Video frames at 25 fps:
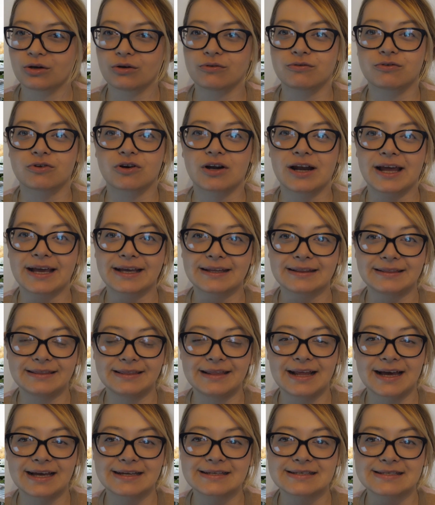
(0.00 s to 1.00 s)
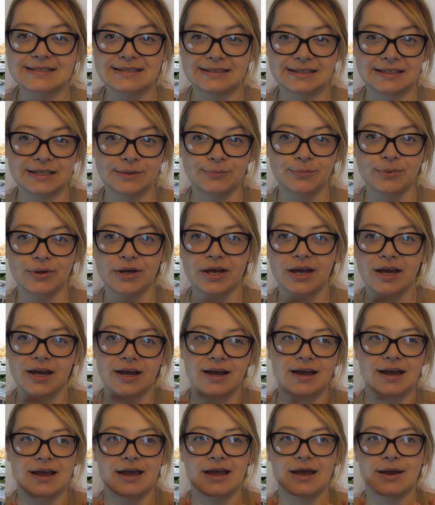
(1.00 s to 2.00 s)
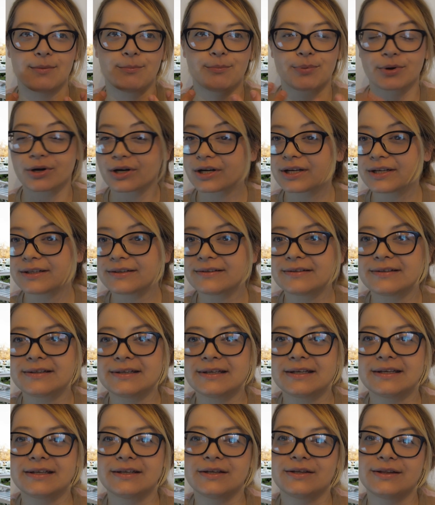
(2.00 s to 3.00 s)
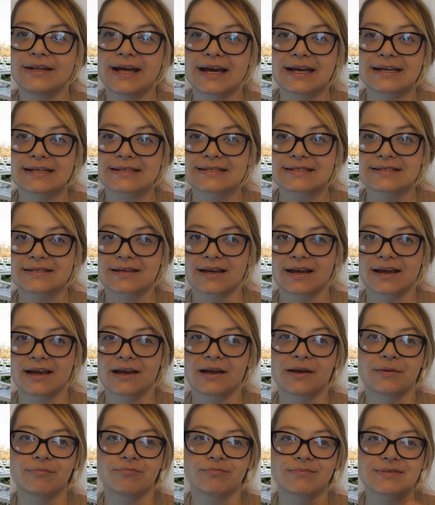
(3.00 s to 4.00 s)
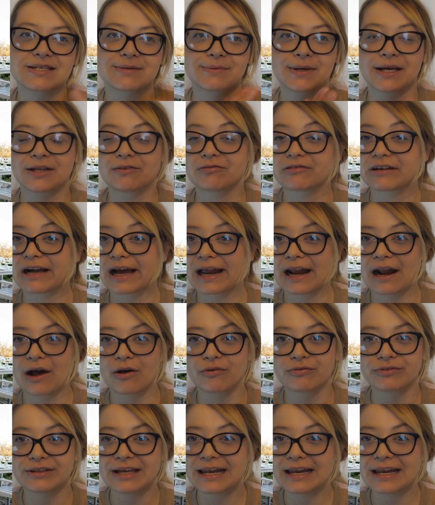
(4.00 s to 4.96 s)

go for like nice deep burgundy, nice some kind of color of